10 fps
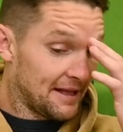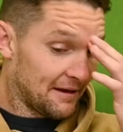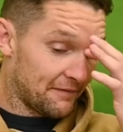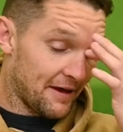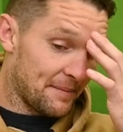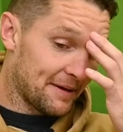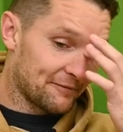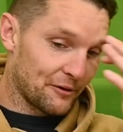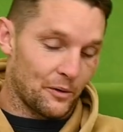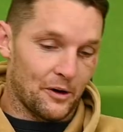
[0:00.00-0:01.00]
Fair bit
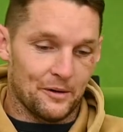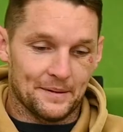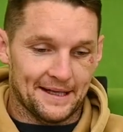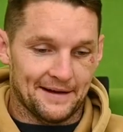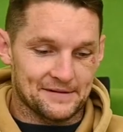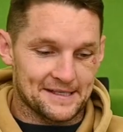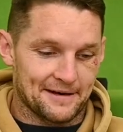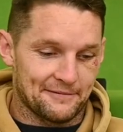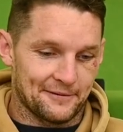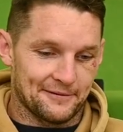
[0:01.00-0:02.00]
for a while, but then haven't seen
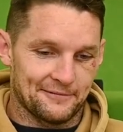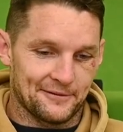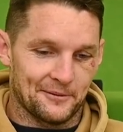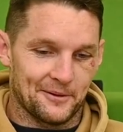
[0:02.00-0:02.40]
it for a